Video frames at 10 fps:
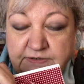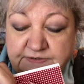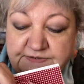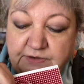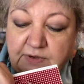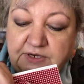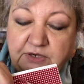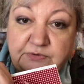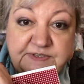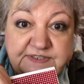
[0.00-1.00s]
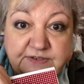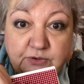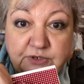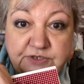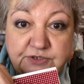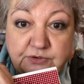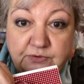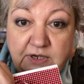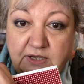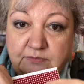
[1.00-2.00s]
So I know this isn't going to
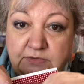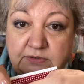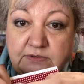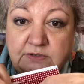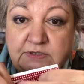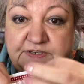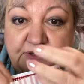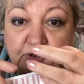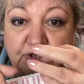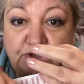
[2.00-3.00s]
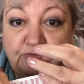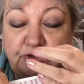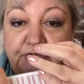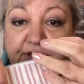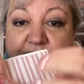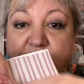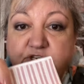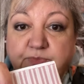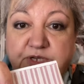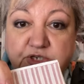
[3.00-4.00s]
run, and I shall
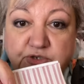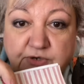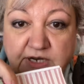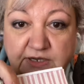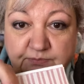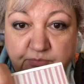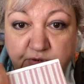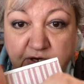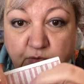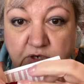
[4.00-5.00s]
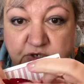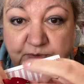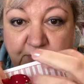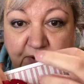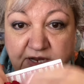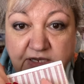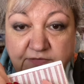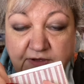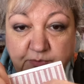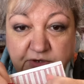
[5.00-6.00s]
make sure I pre-wash my backing
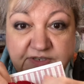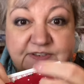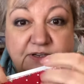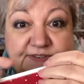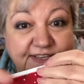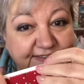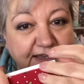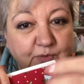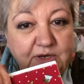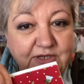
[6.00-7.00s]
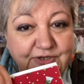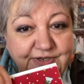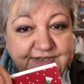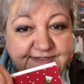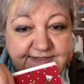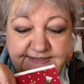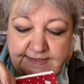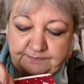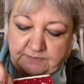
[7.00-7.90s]
fabrics, because that's how we learn, isn't it?